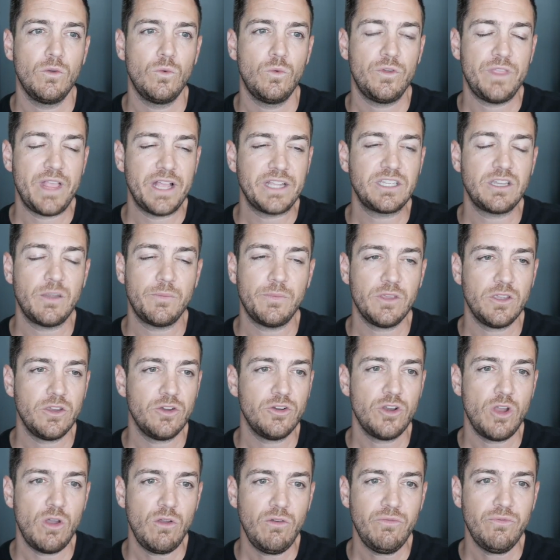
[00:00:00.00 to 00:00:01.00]
Where that's something
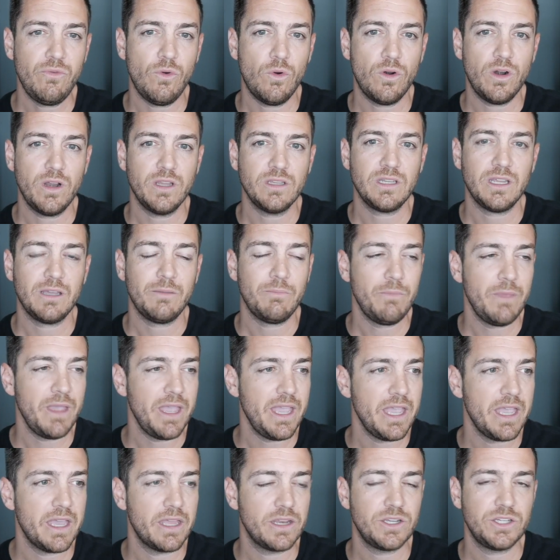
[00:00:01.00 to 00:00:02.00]
you're known for. It's like,
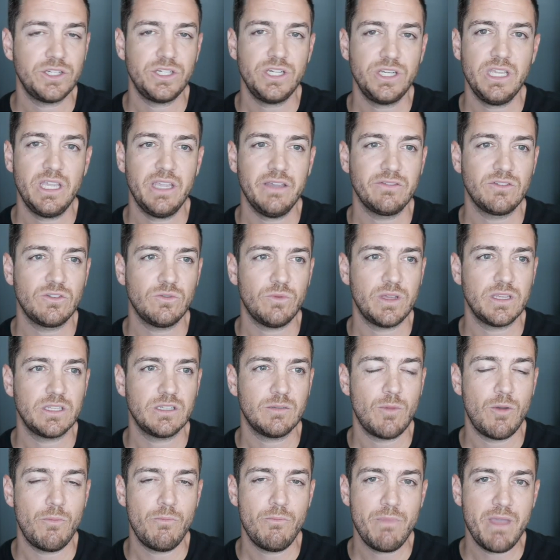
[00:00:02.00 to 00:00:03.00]
man, she gives away
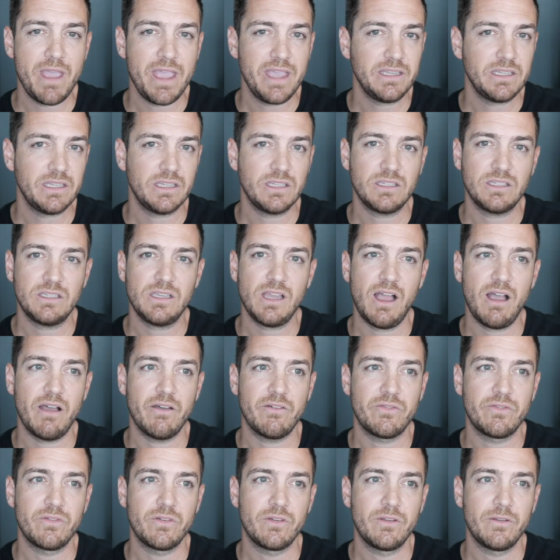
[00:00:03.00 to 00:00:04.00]
some amazing
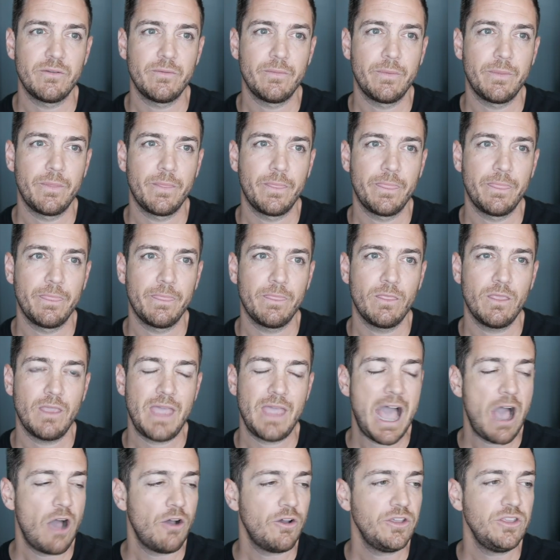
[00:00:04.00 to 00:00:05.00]
stuff.
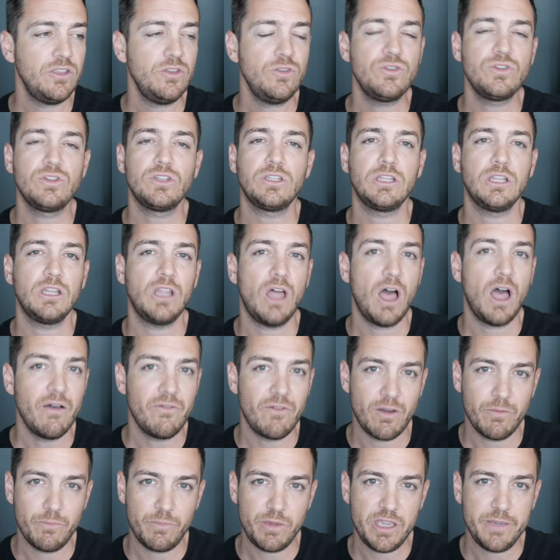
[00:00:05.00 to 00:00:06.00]
How can you just
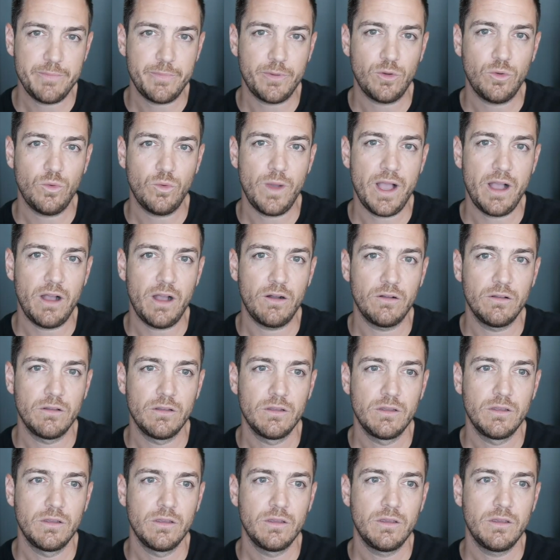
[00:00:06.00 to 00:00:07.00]
love on people well?
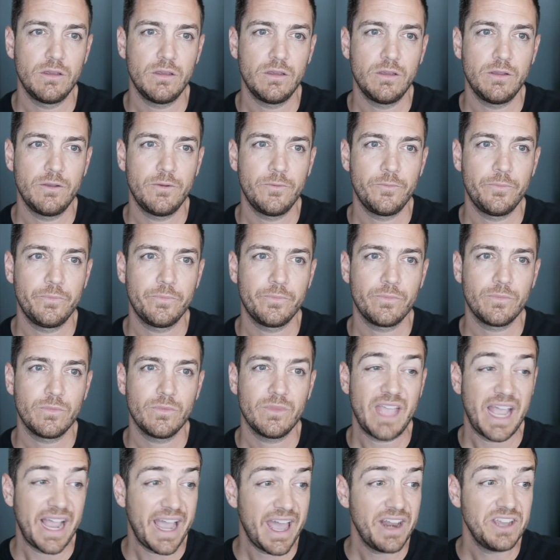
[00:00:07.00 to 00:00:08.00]

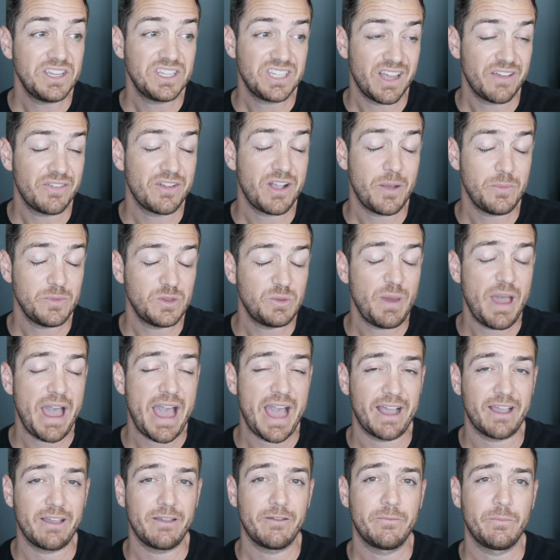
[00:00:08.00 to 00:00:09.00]
That kind of stuff comes
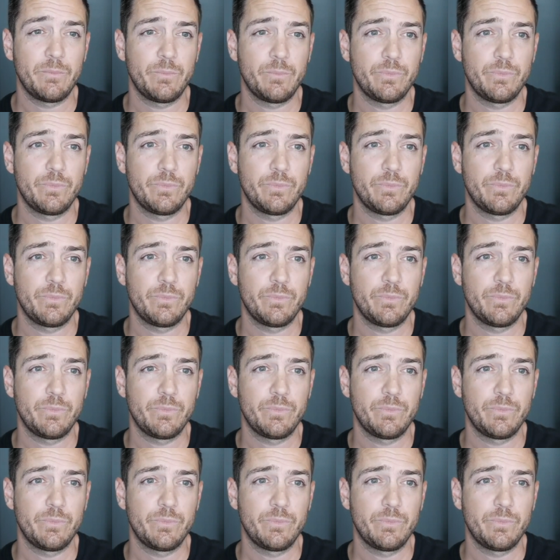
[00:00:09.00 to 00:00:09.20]
back.